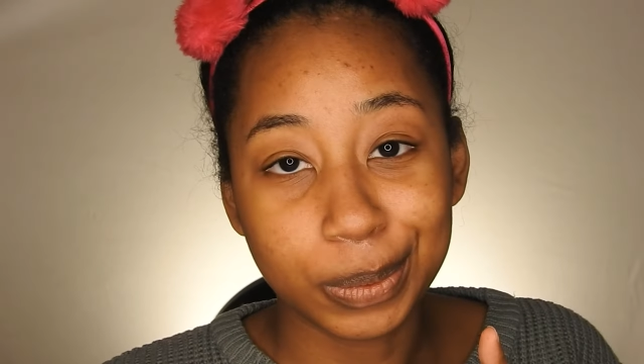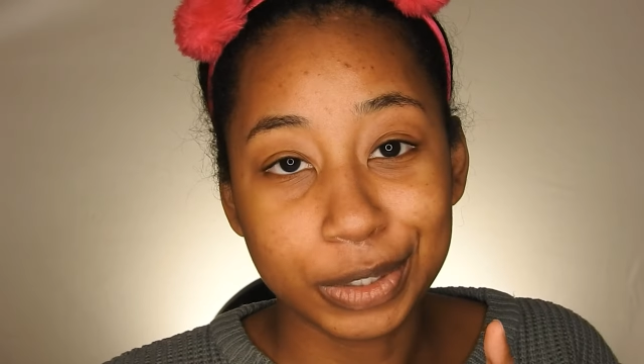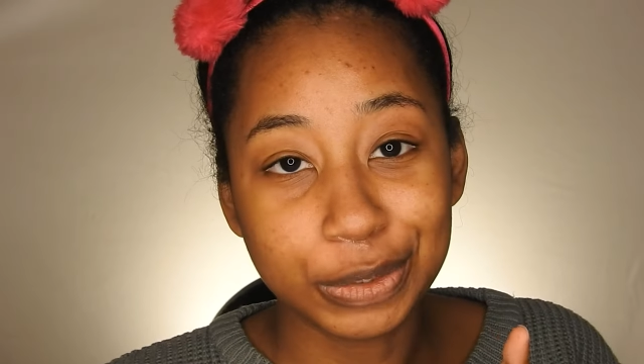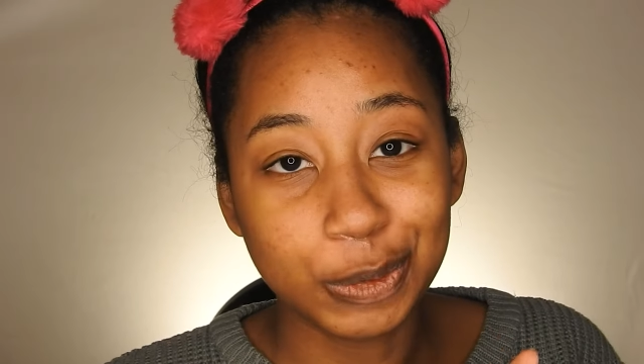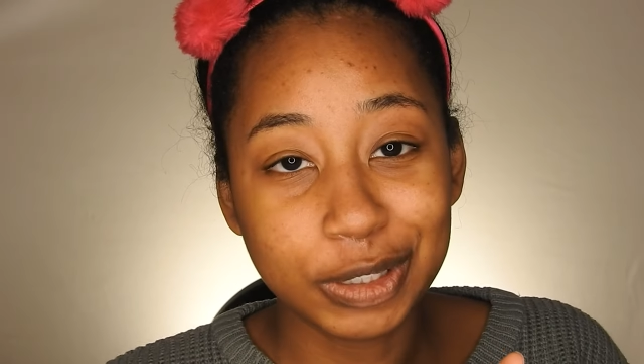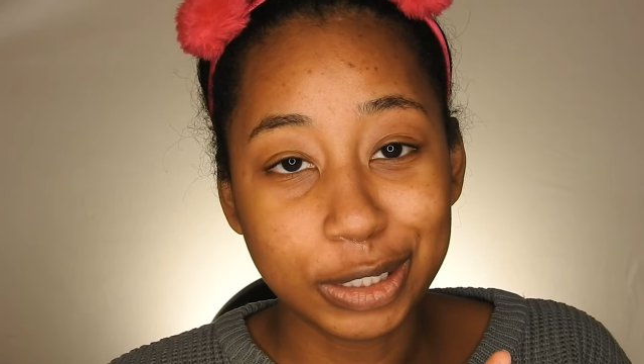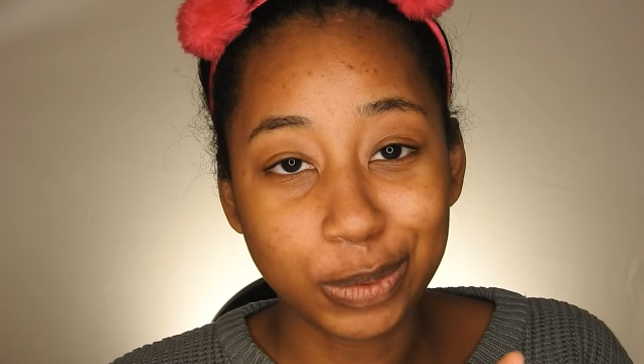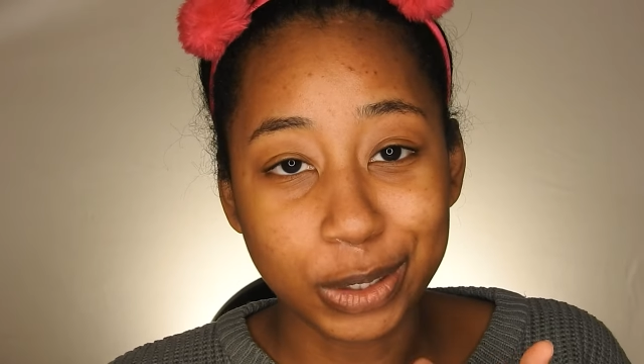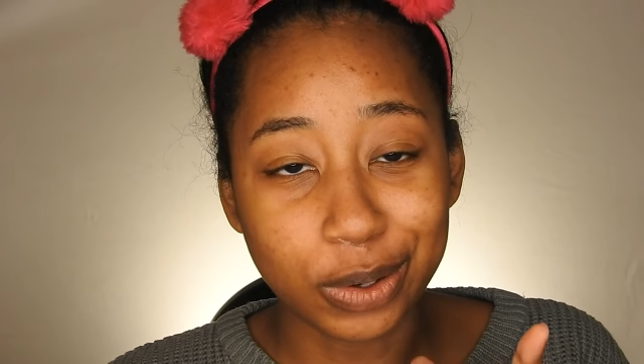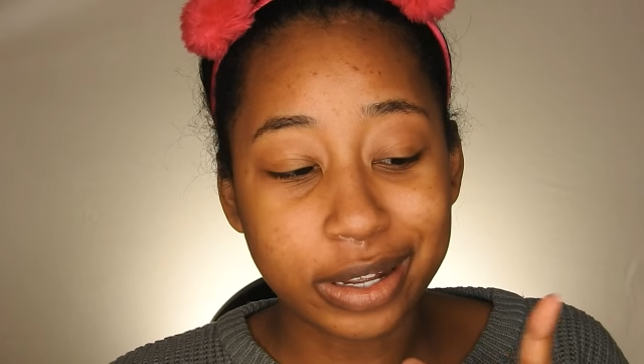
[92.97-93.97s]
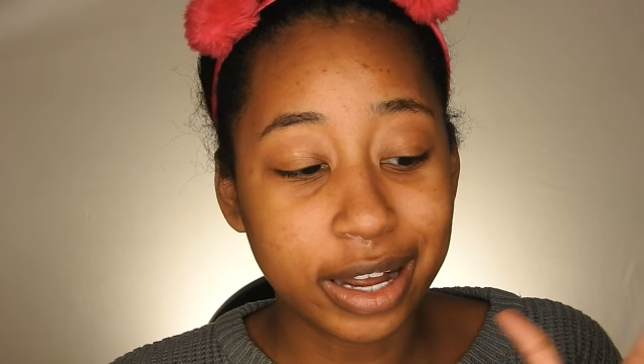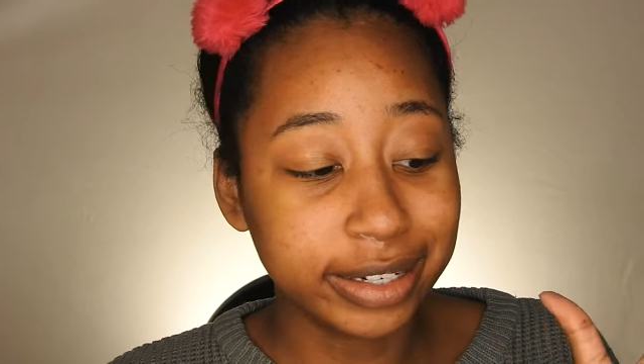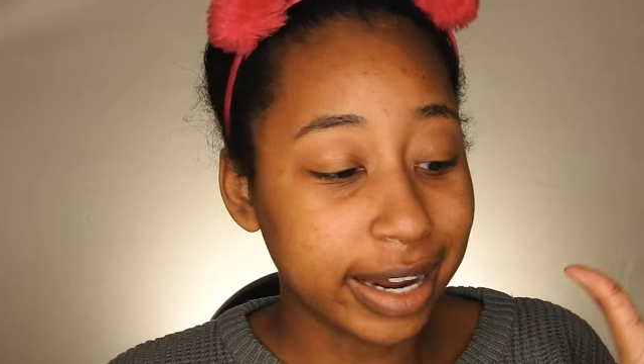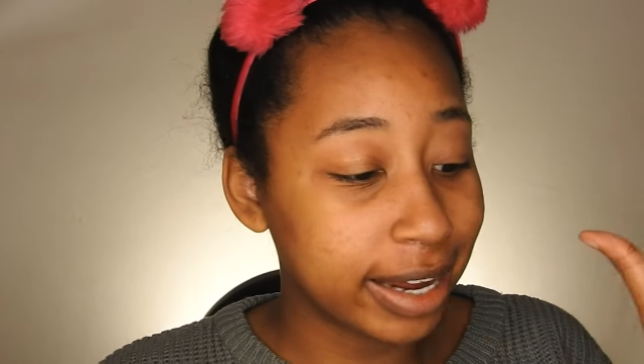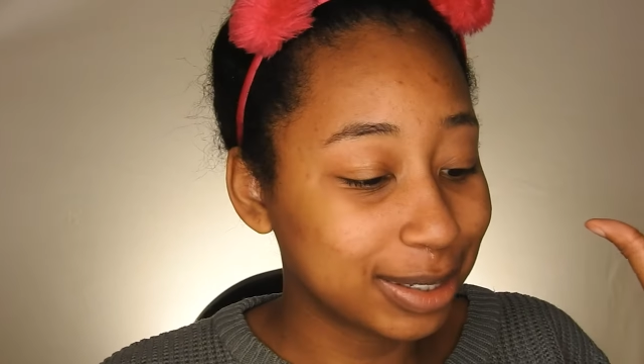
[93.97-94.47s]
We're doing this with no
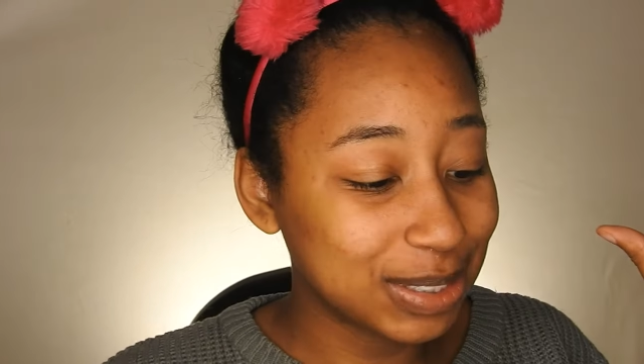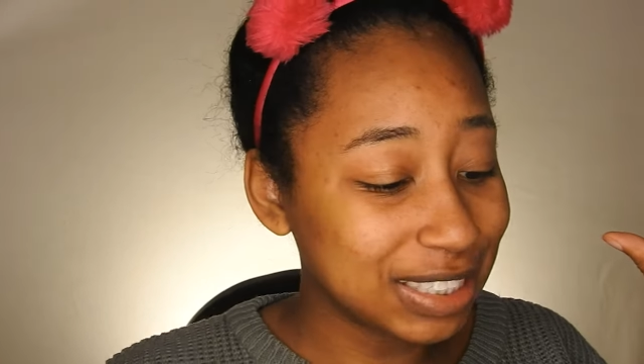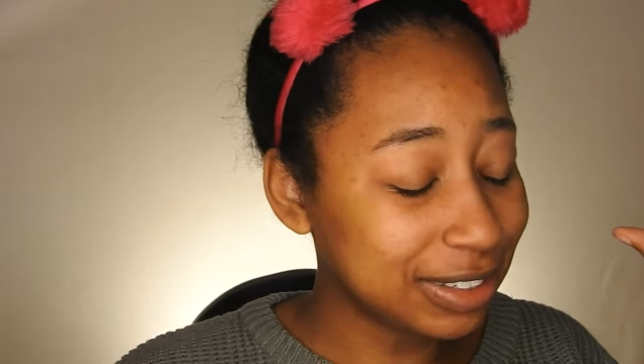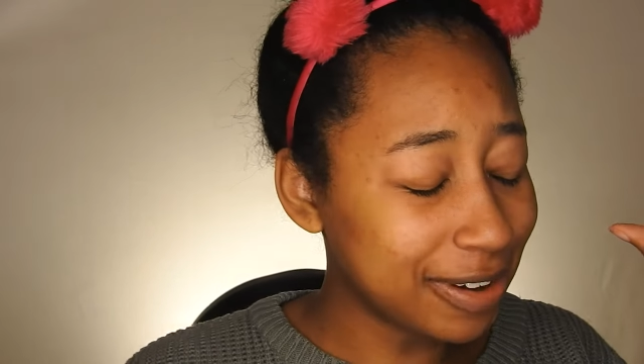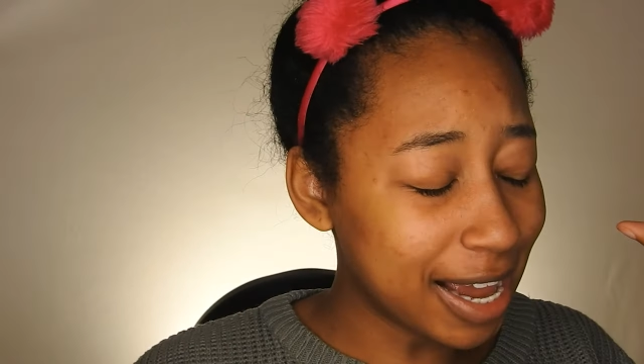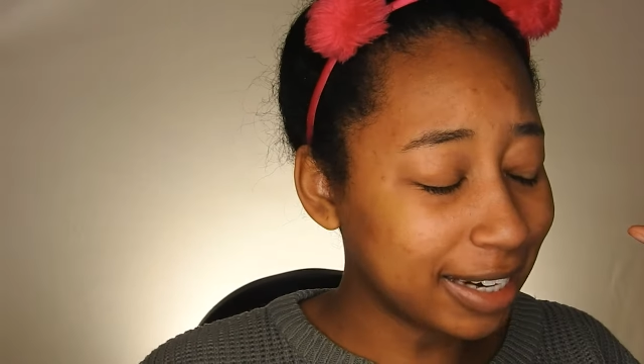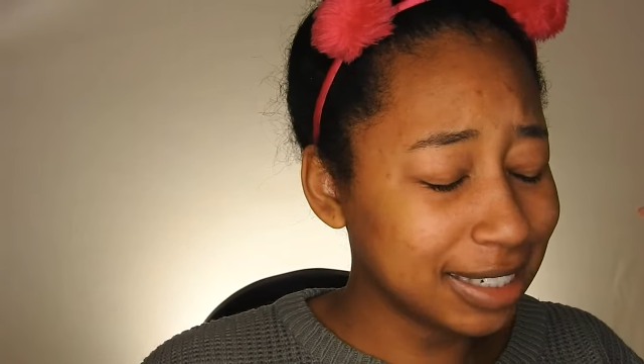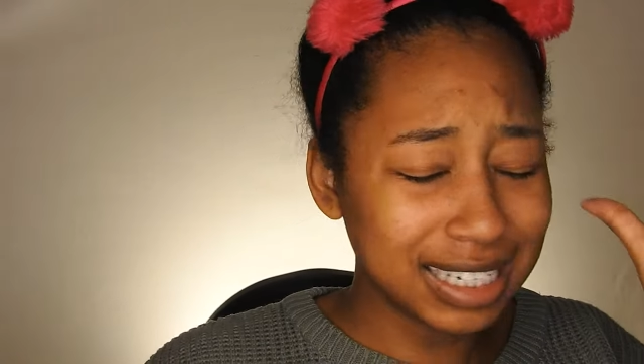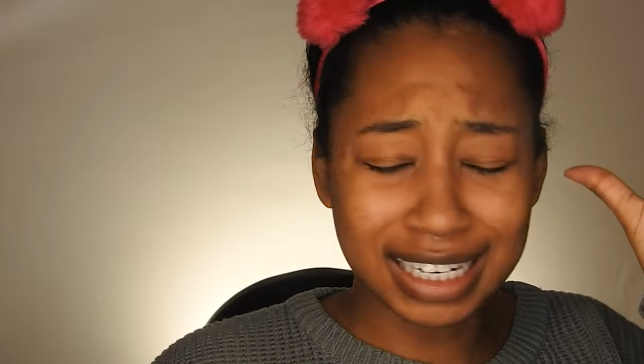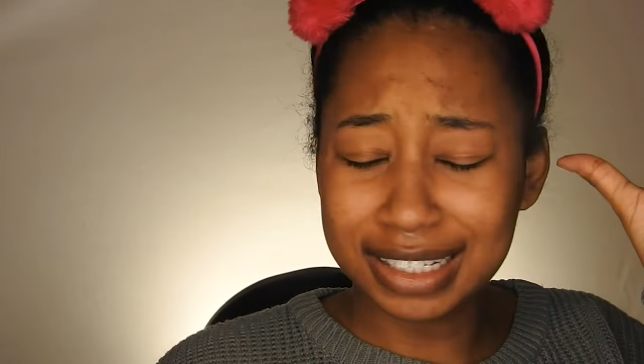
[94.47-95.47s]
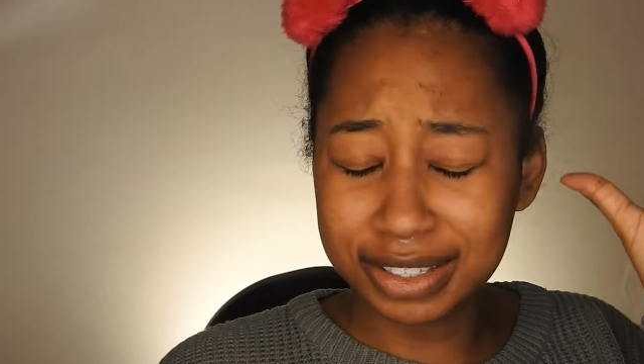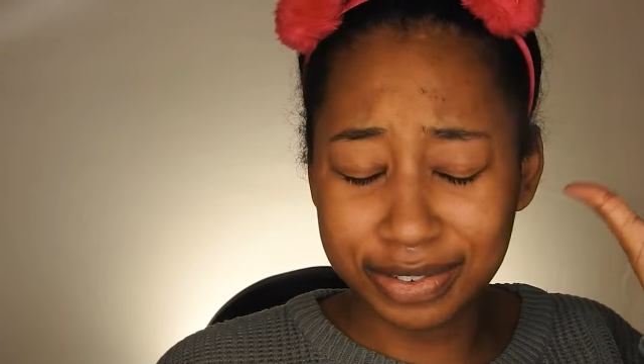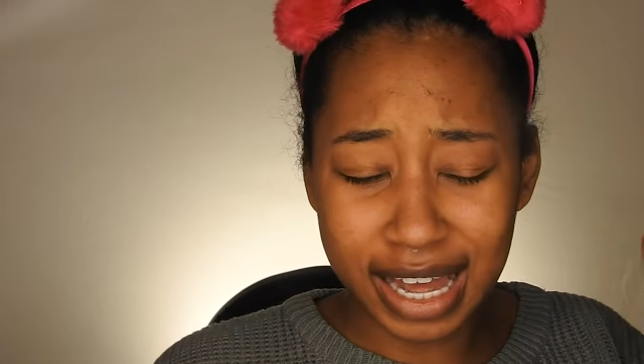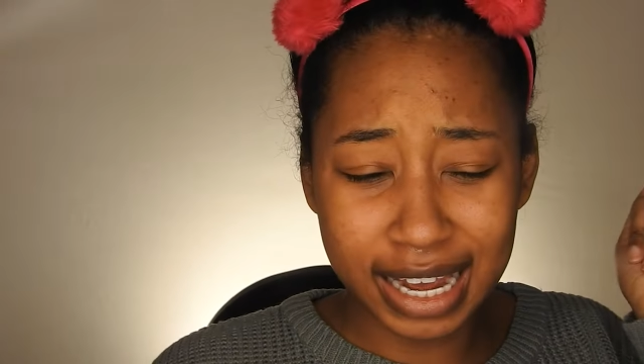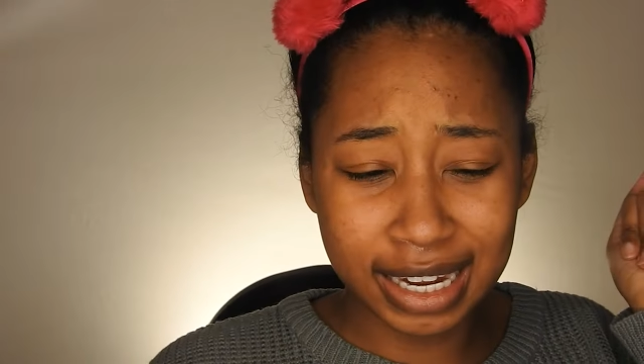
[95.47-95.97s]
contacts, which is fine. It's
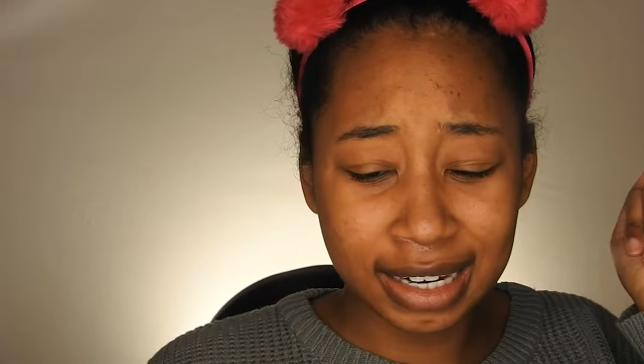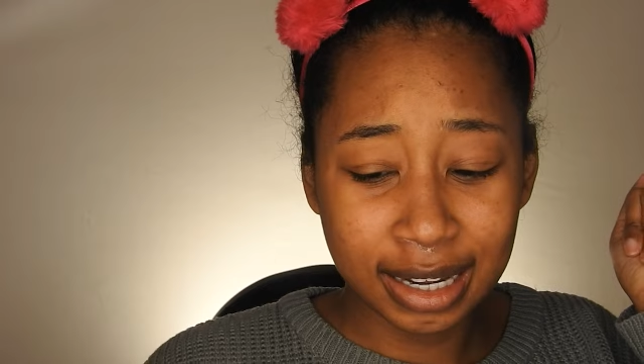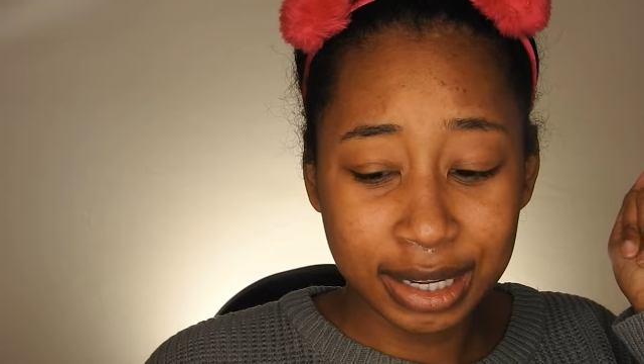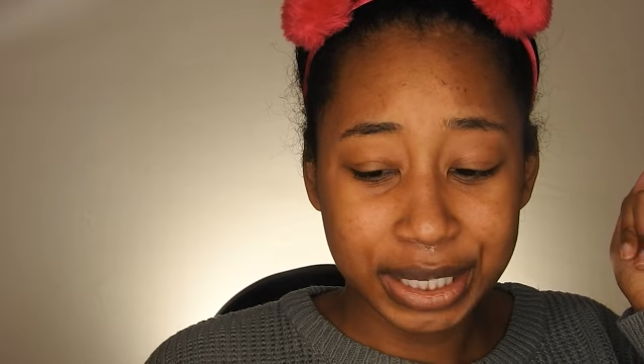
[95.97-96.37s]
fine.